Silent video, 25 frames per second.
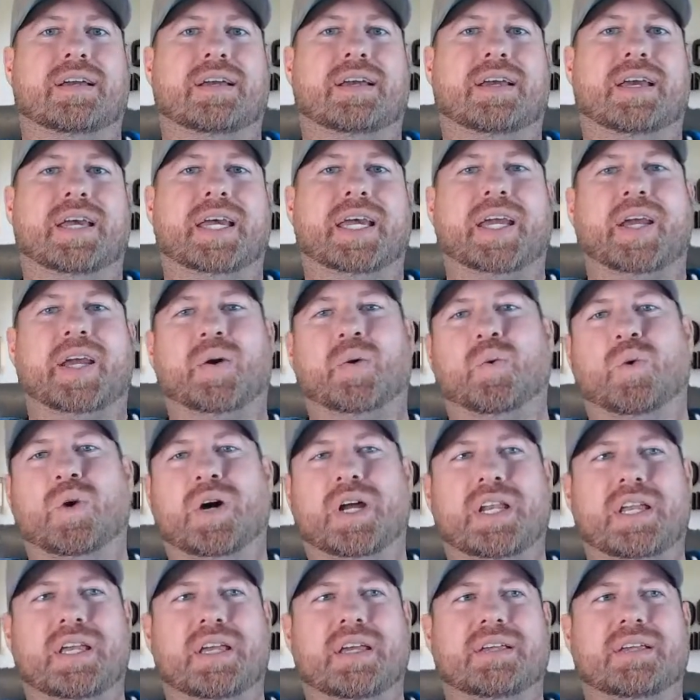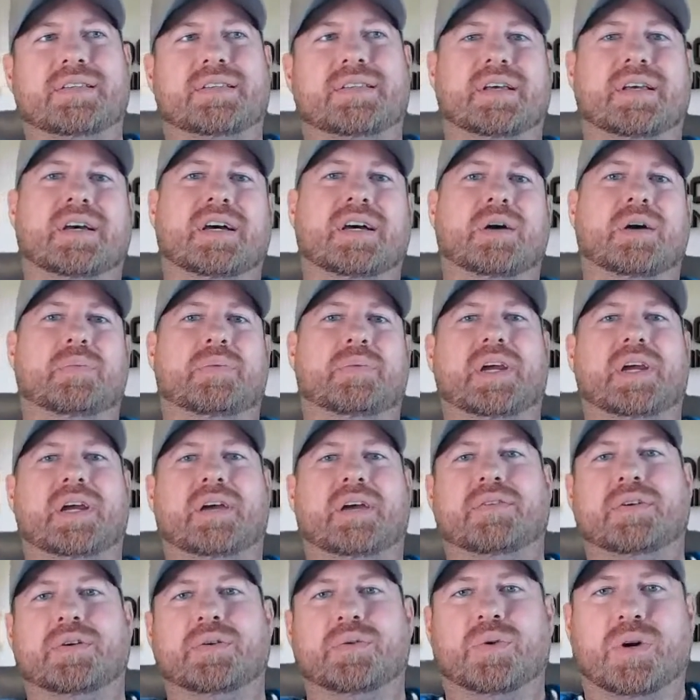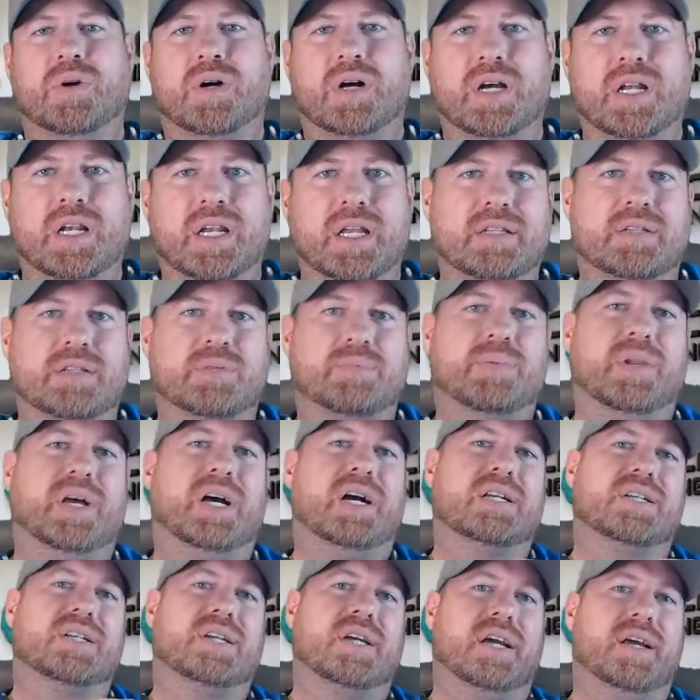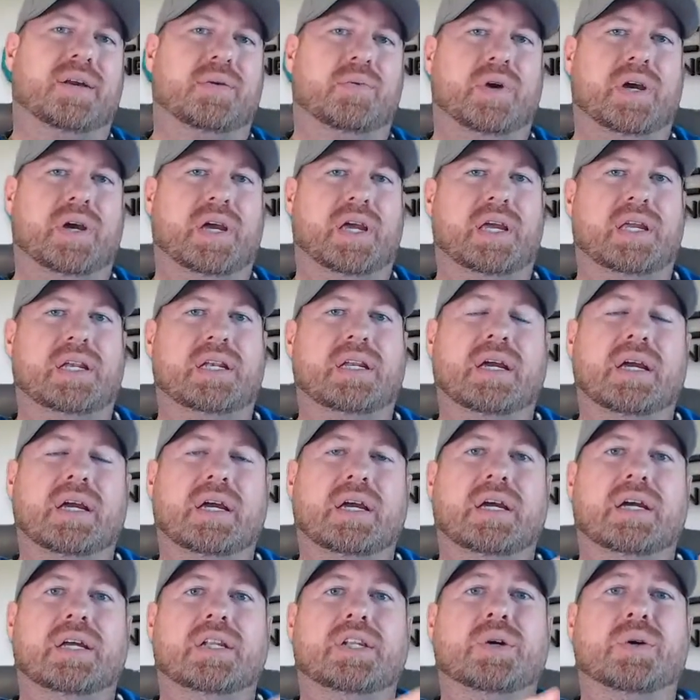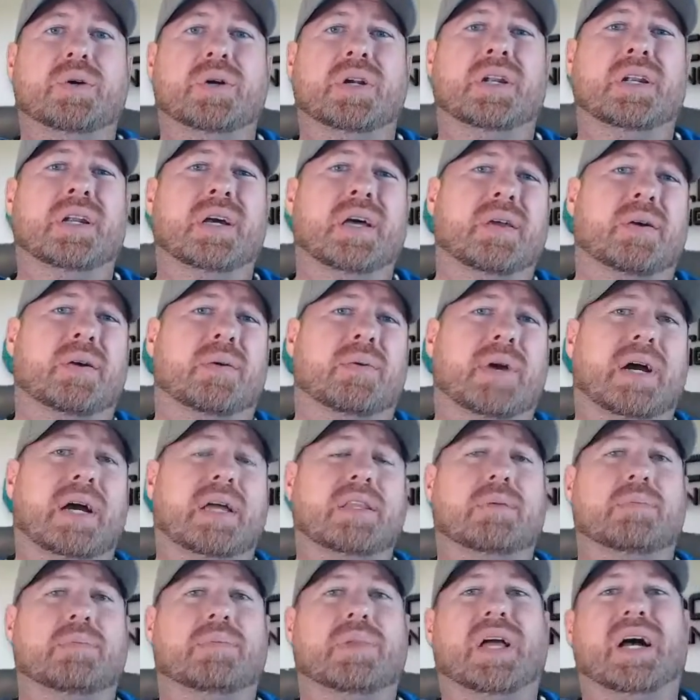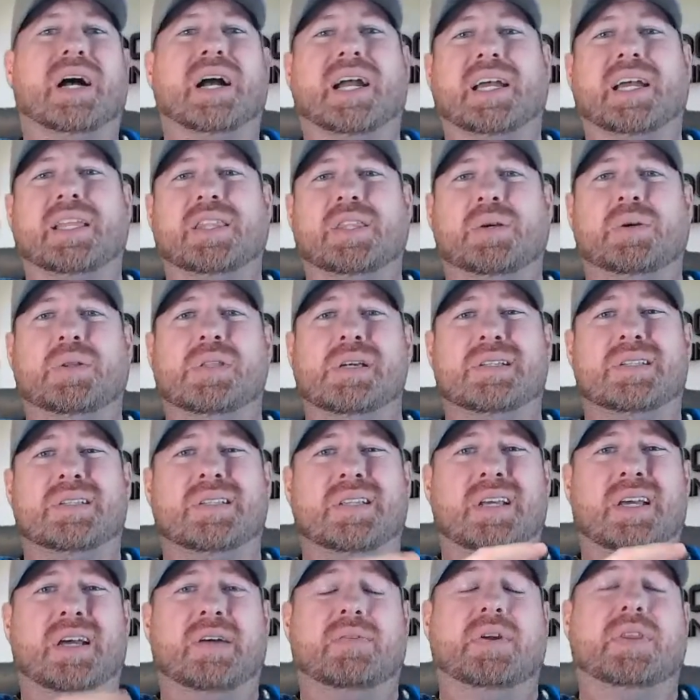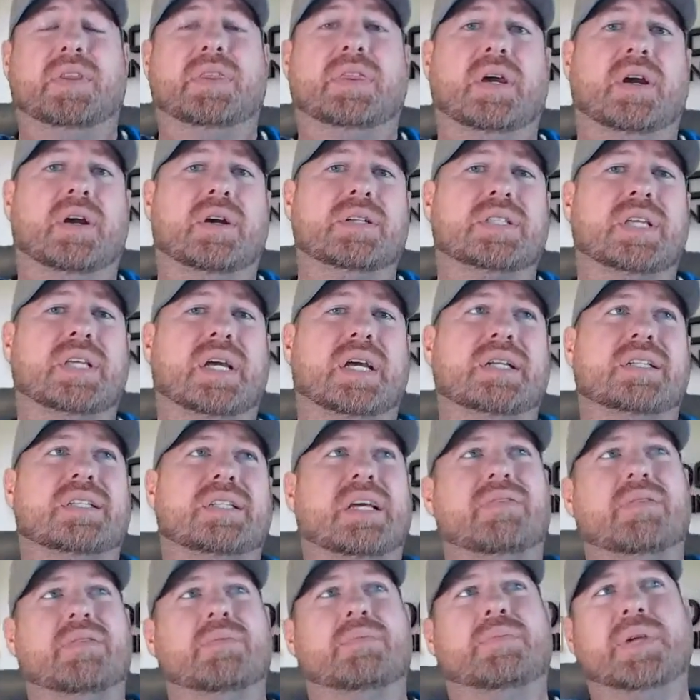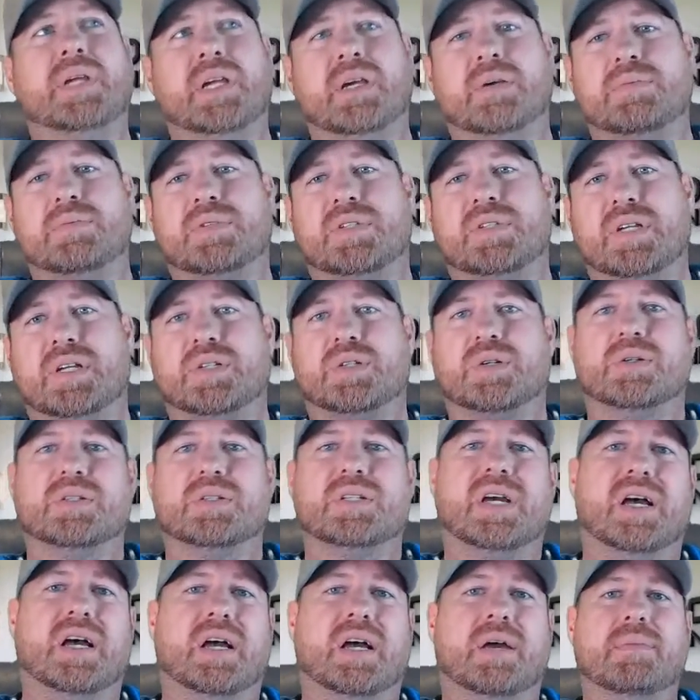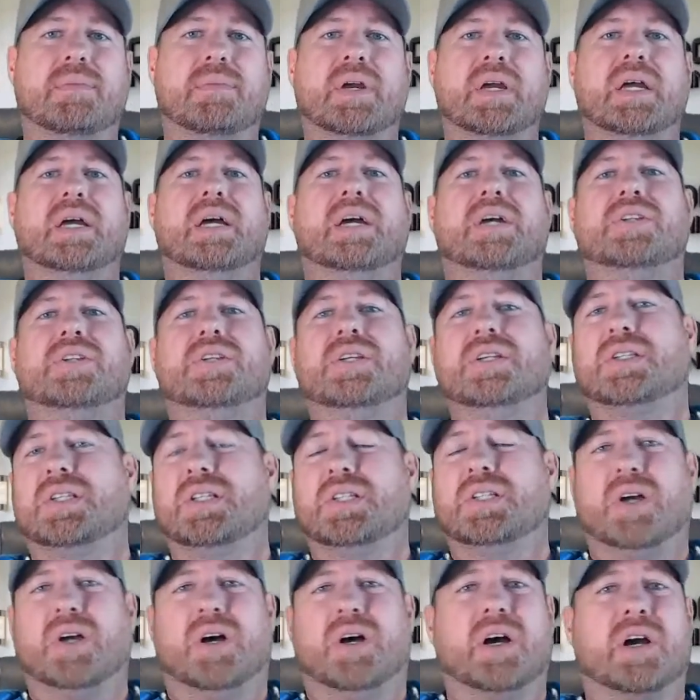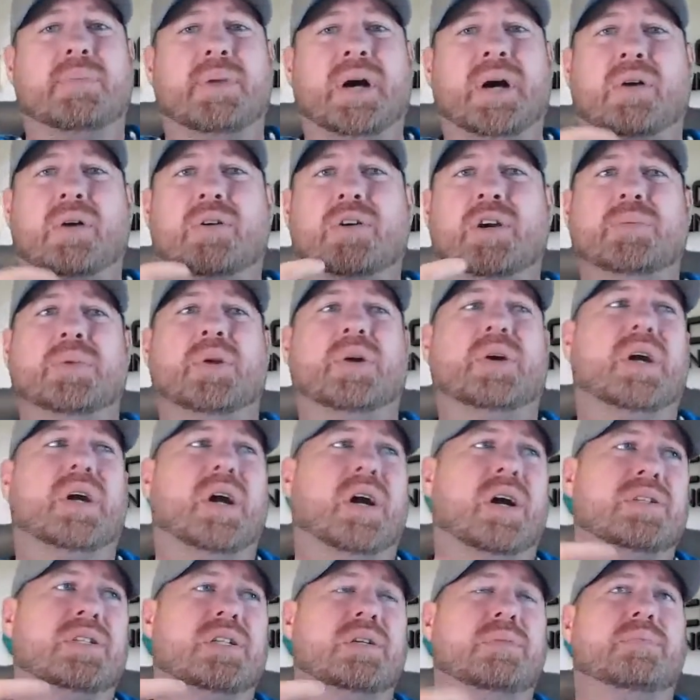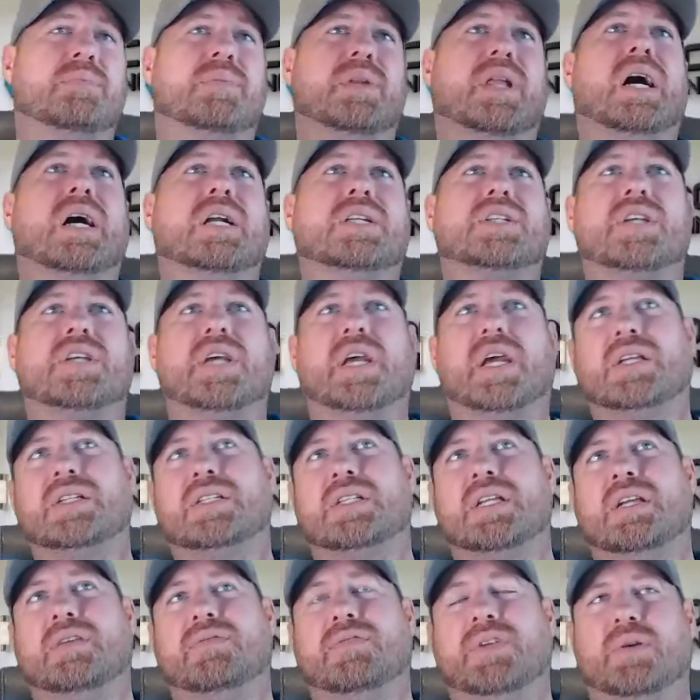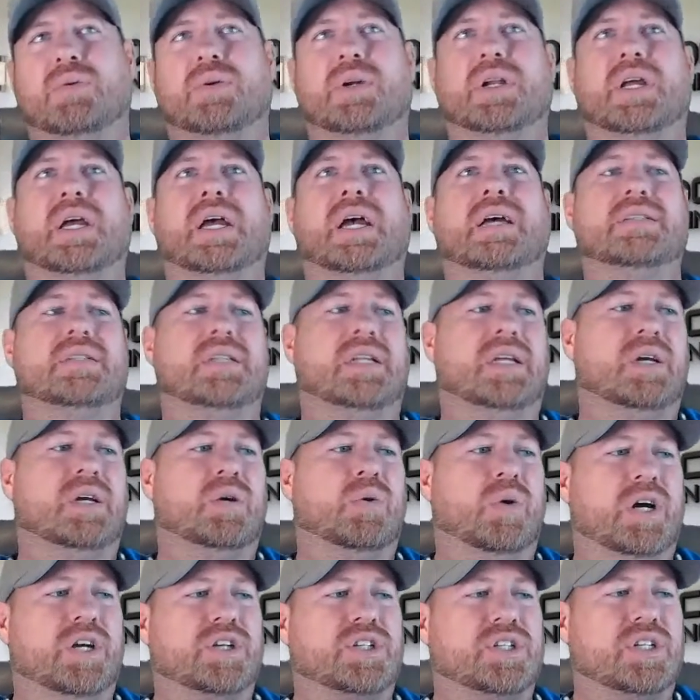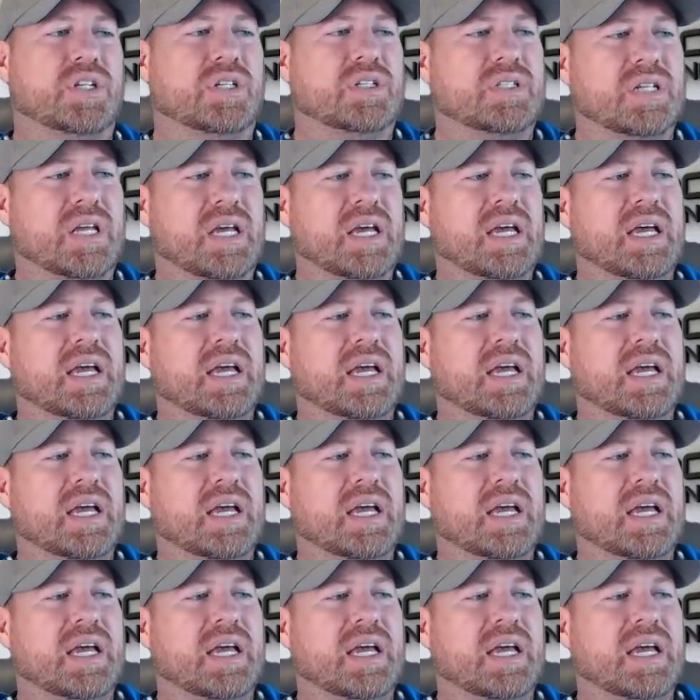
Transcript: Hey, what is up, everyone? It's Blockchain Wayne doing another round the block. I do this every Thursday, 7 p.m. Central Time, just to talk about cryptocurrency, blockchain, see if anyone has any questions.